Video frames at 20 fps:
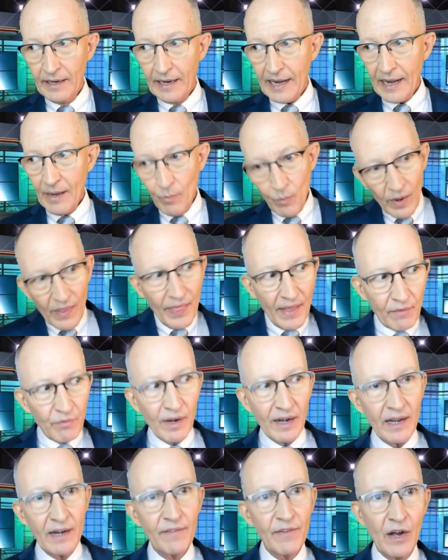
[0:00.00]
And when they run
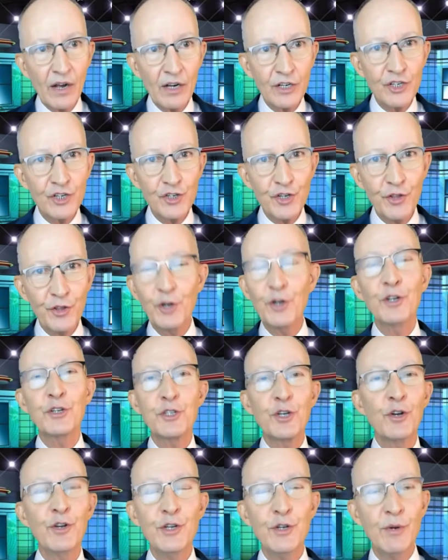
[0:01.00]
out of oxygen, they're going to
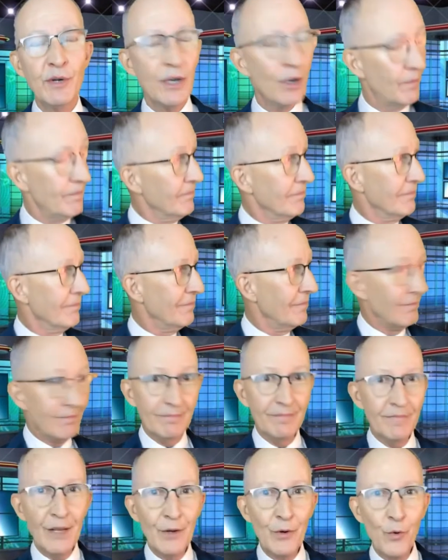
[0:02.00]
turn to you and go,
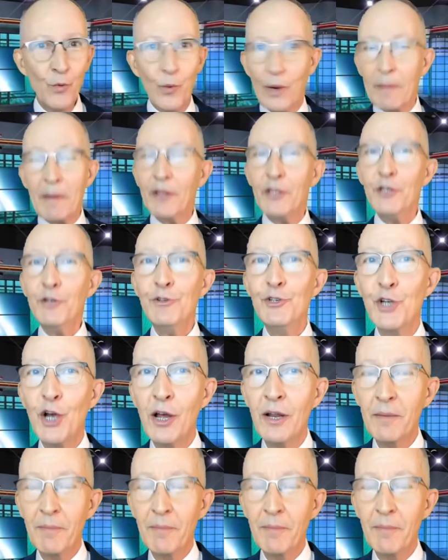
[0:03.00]
What about you, John?